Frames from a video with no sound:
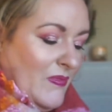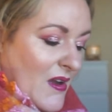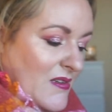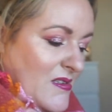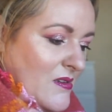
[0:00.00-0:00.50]

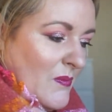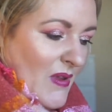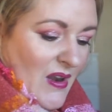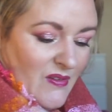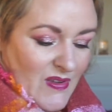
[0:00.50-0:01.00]
Guys, this is going to be
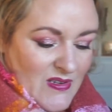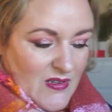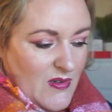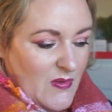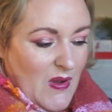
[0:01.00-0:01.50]
a long video. I
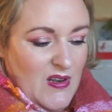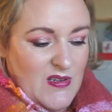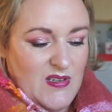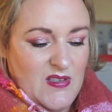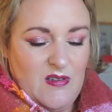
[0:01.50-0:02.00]
do
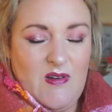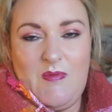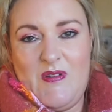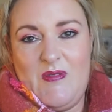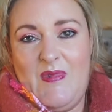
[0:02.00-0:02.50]
apologise. I
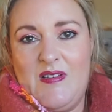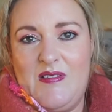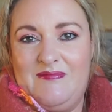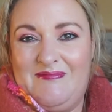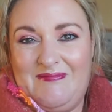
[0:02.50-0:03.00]
hope you don't mind.
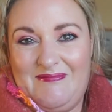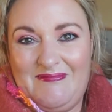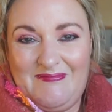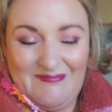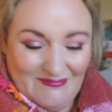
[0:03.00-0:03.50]

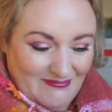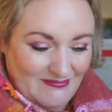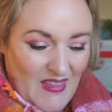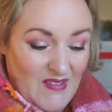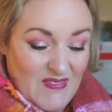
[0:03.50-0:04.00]

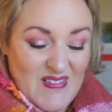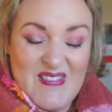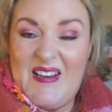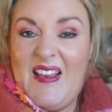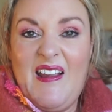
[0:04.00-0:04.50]
If you're
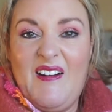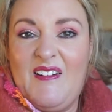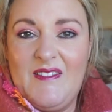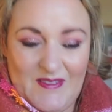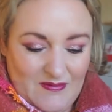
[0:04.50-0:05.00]
still
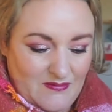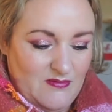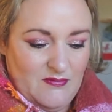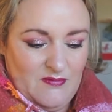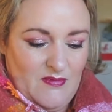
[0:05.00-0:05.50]
here,
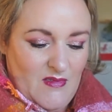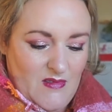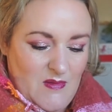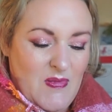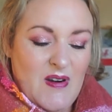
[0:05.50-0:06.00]

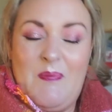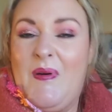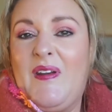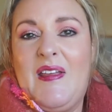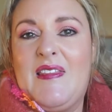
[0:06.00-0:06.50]
put a
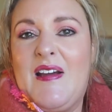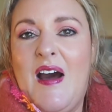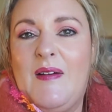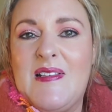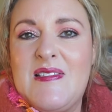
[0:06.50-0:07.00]
bunny in the
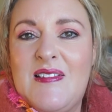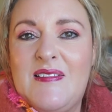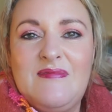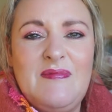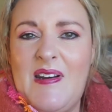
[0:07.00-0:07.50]
comments.
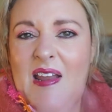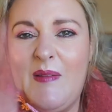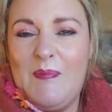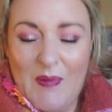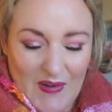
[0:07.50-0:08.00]
Put
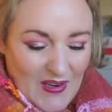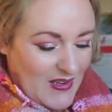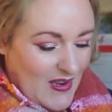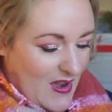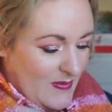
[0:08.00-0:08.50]
a bunny in
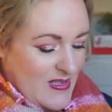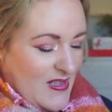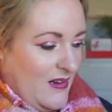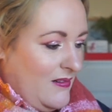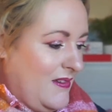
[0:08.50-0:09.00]
the comments
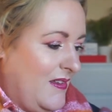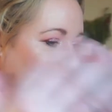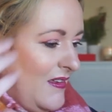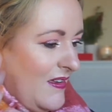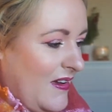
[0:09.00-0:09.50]
there.
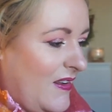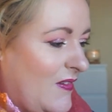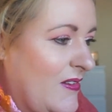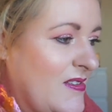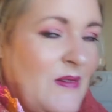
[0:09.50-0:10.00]
I'll
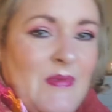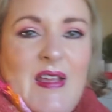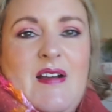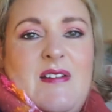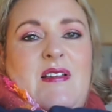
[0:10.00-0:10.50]
know that somebody
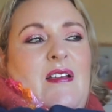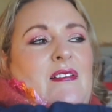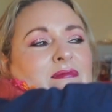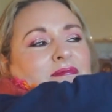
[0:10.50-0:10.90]
actually